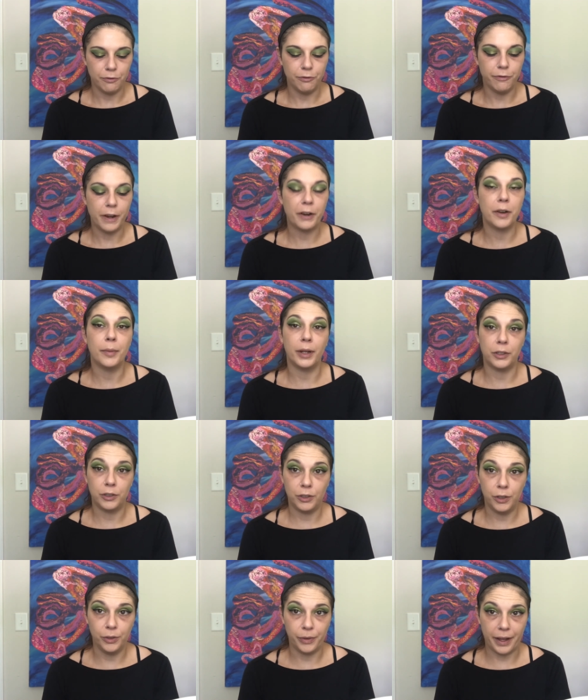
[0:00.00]
Very much
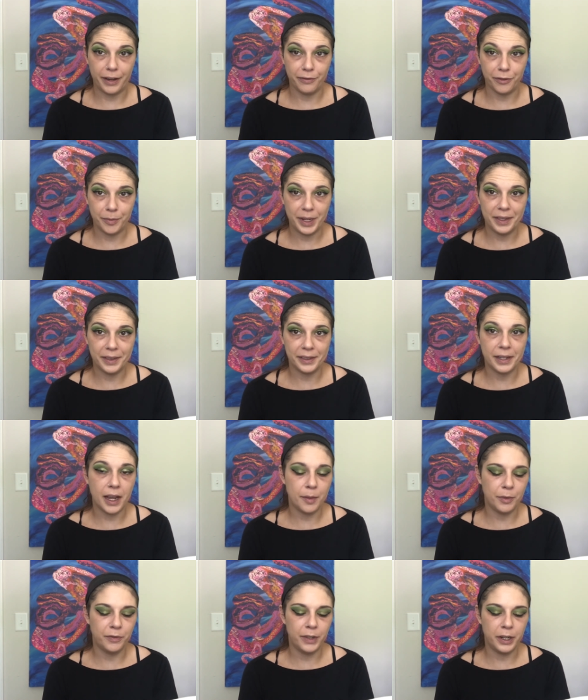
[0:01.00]
too light for me this
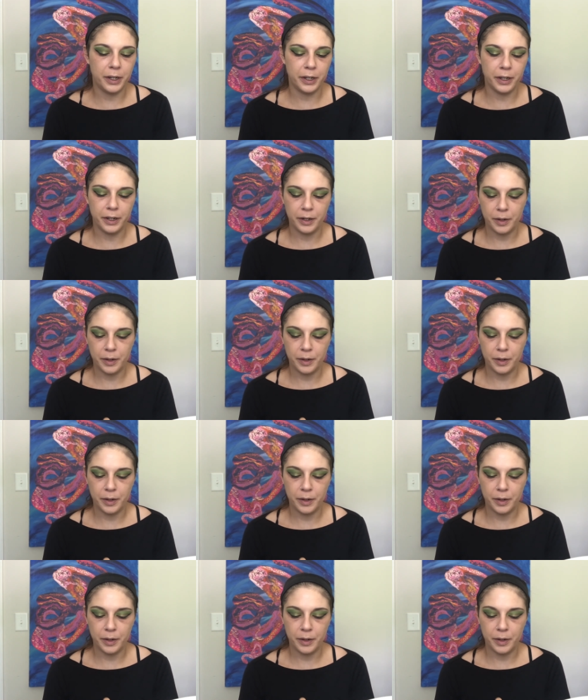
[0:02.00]
time of year.